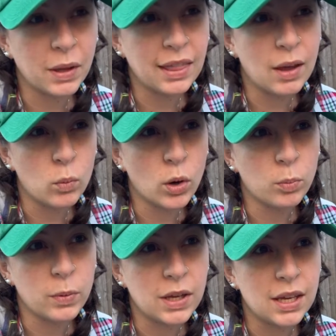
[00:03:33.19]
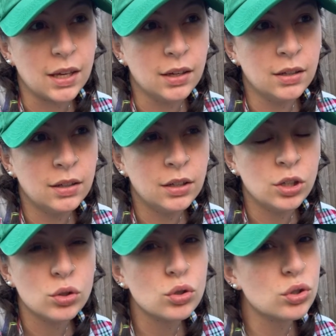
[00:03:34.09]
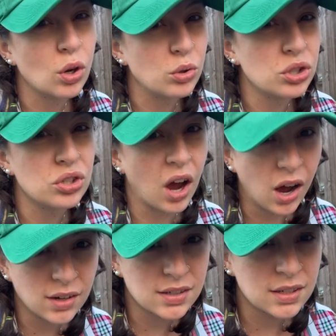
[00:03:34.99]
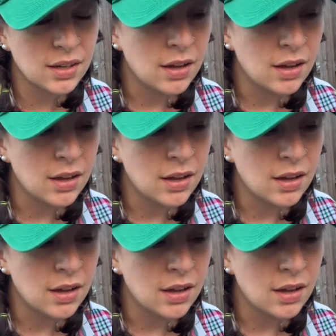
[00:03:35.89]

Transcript: but it won't be so shocked